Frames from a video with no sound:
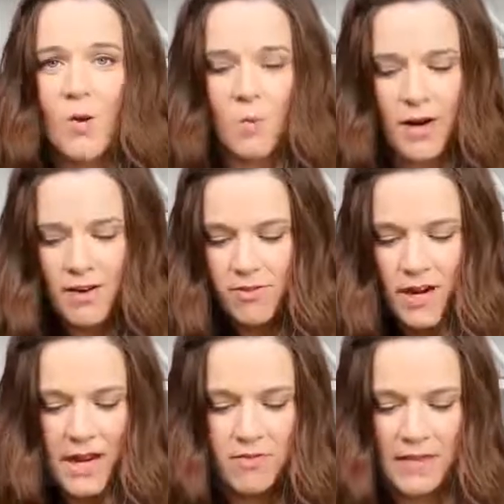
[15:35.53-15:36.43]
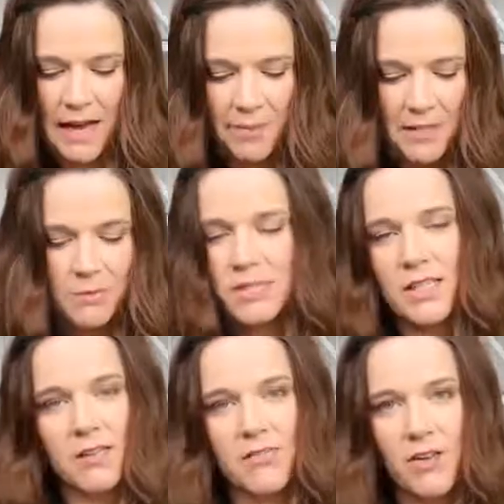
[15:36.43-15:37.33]
Wherever I have gaps, I'm just
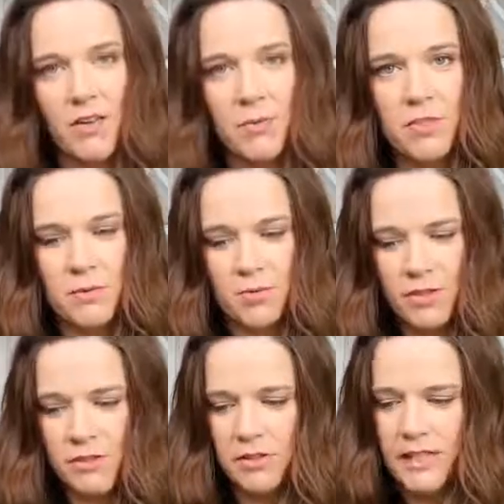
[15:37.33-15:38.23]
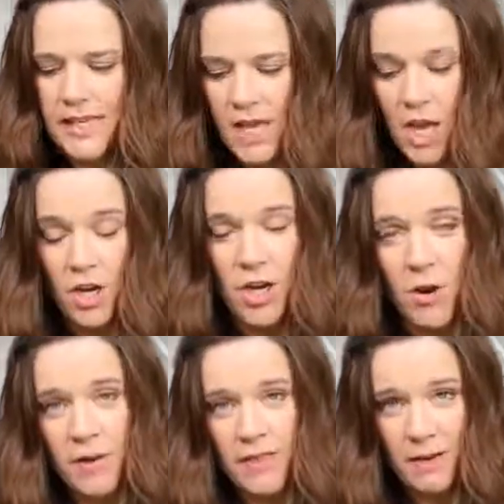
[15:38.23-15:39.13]
going to fill in with some greenery,
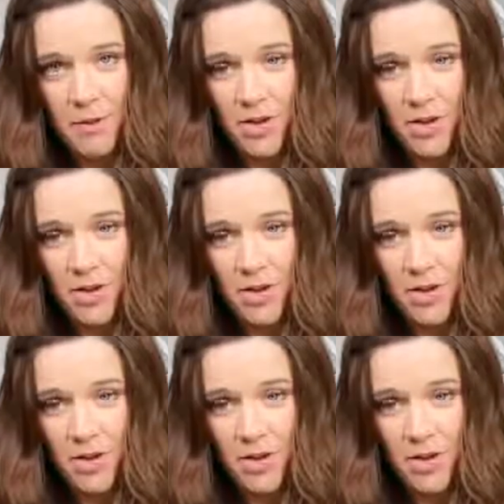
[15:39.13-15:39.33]
knowing that I'm